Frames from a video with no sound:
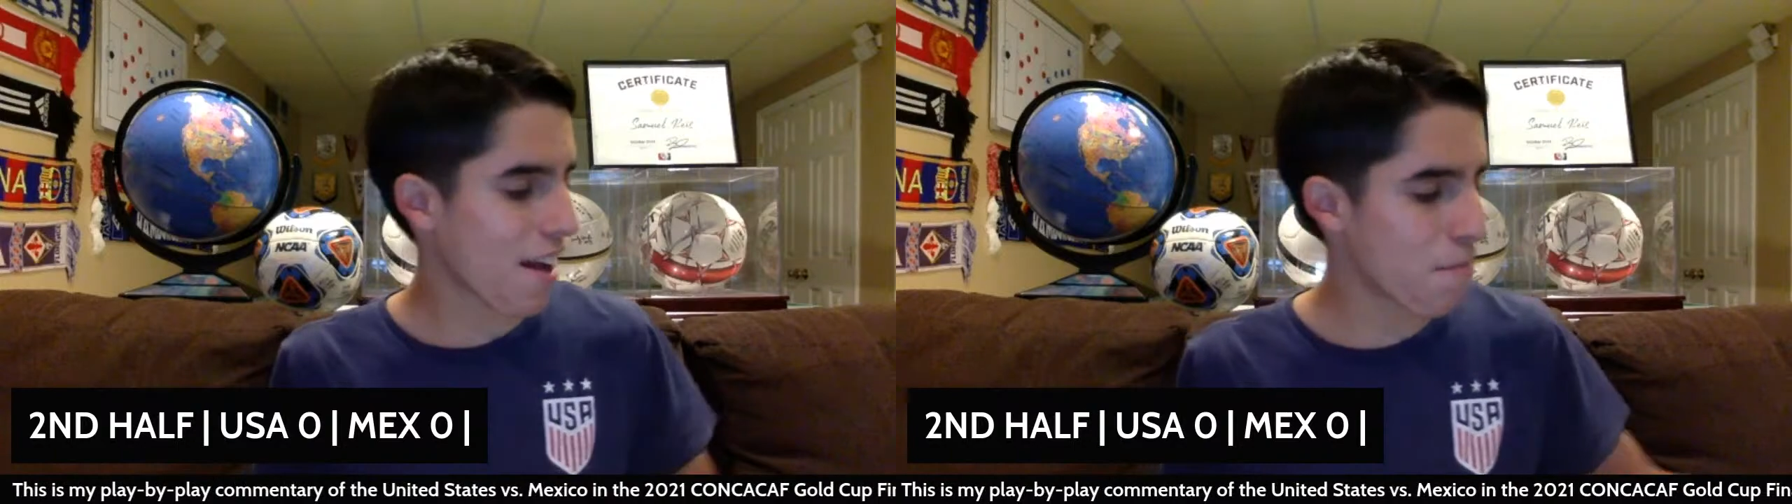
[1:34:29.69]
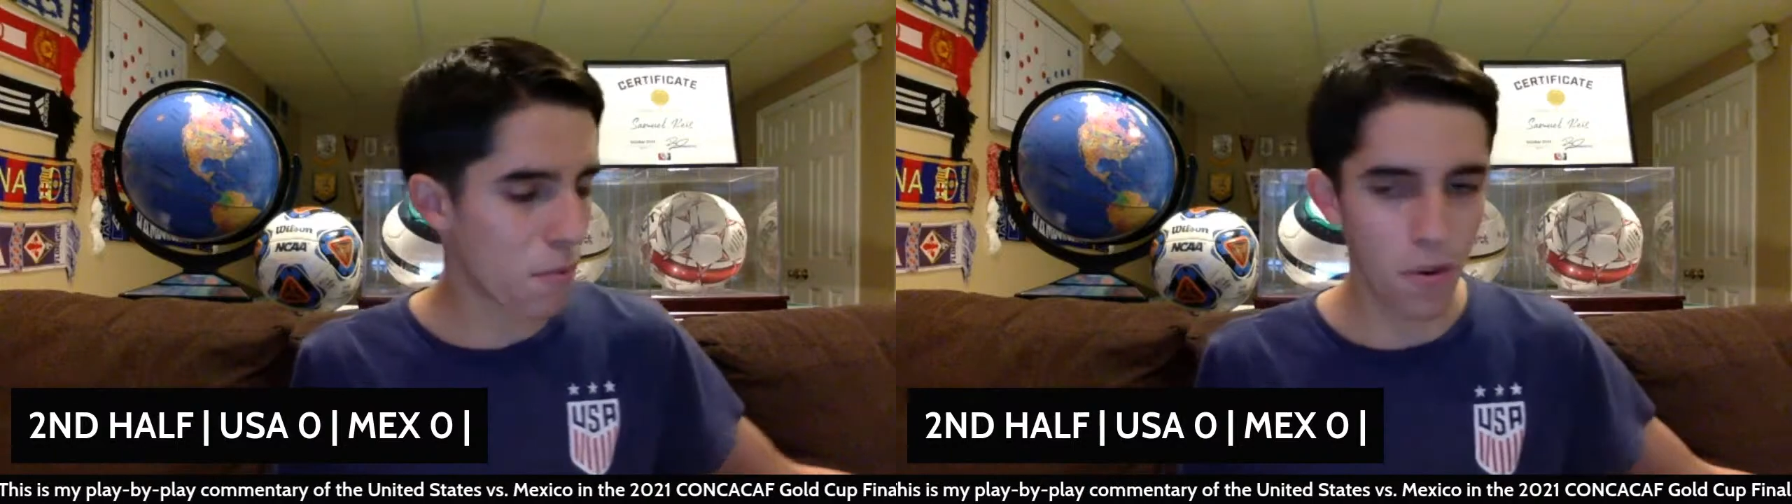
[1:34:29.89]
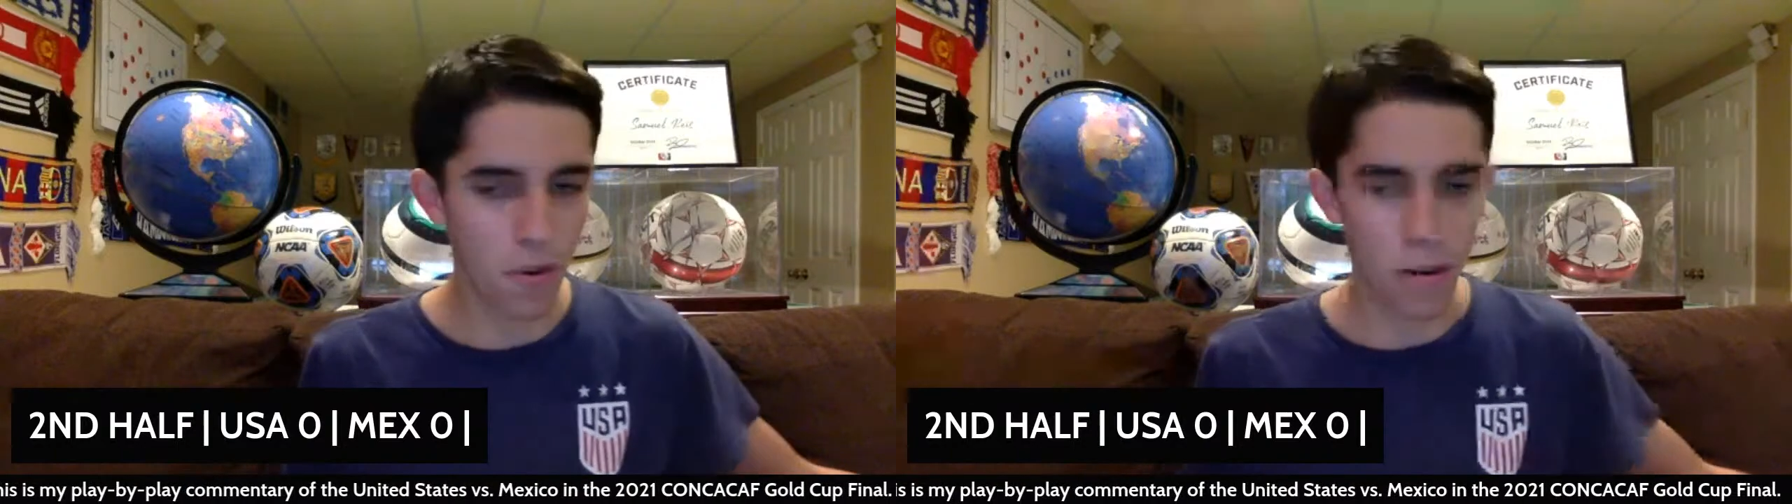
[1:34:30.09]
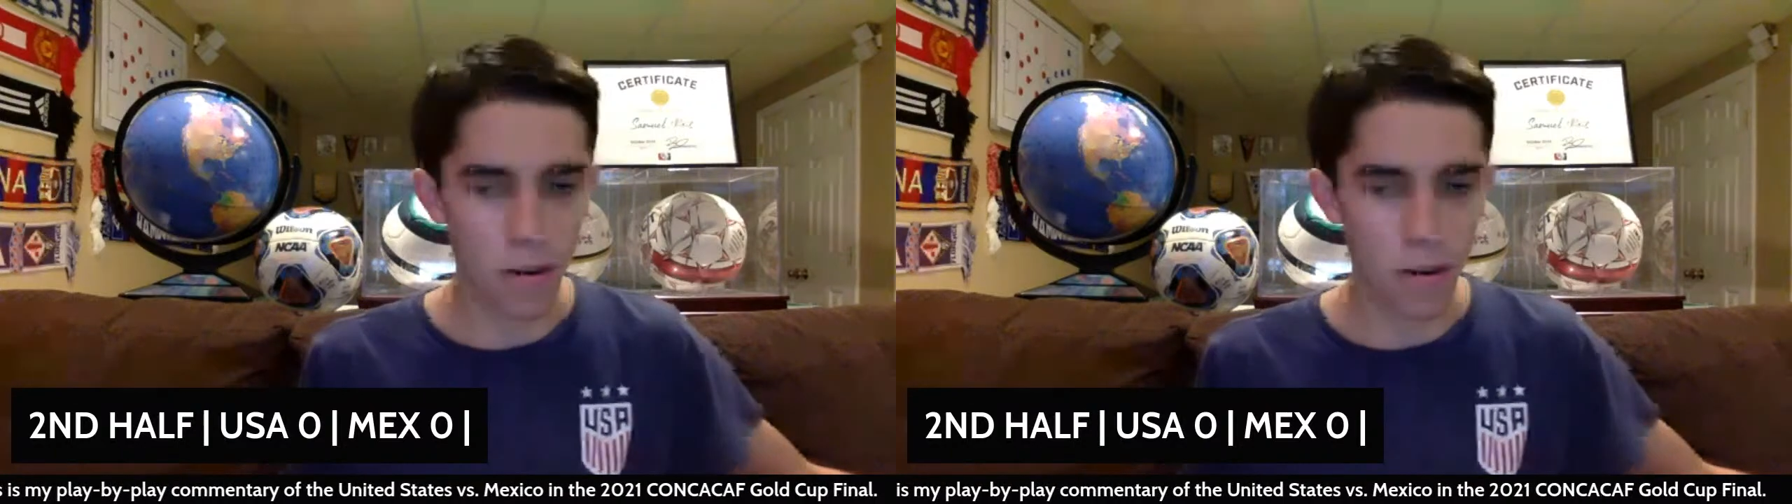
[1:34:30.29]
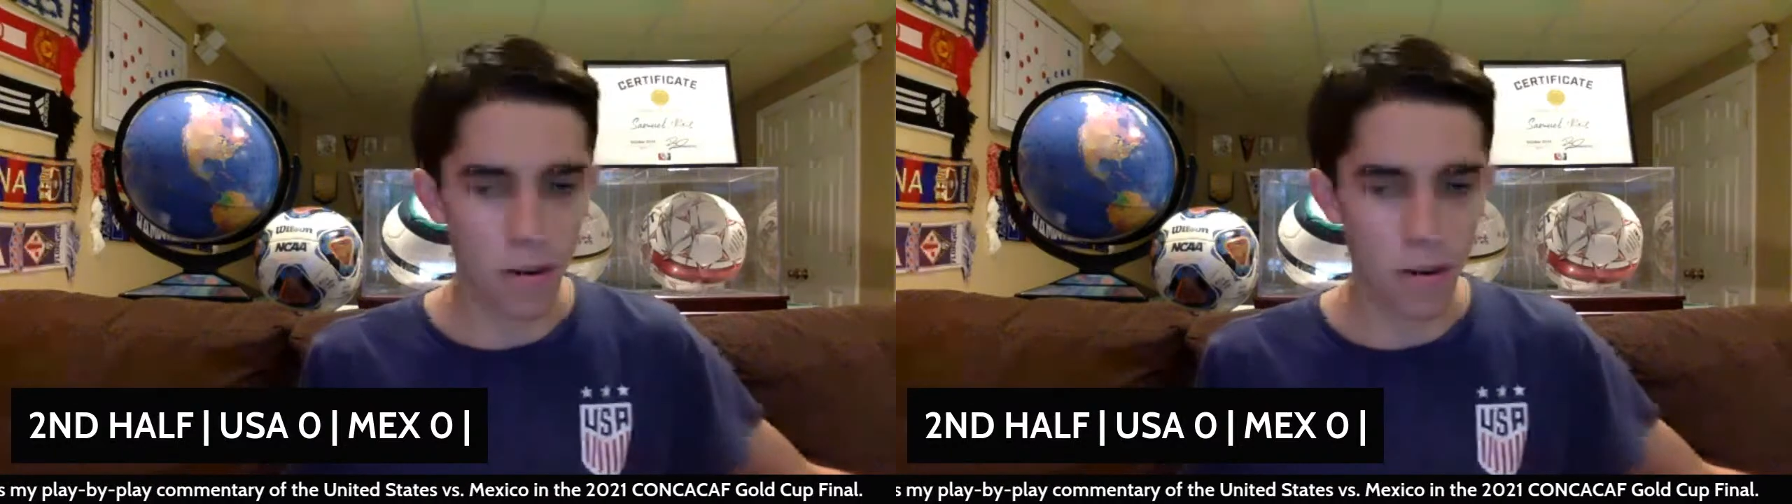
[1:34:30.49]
have more and more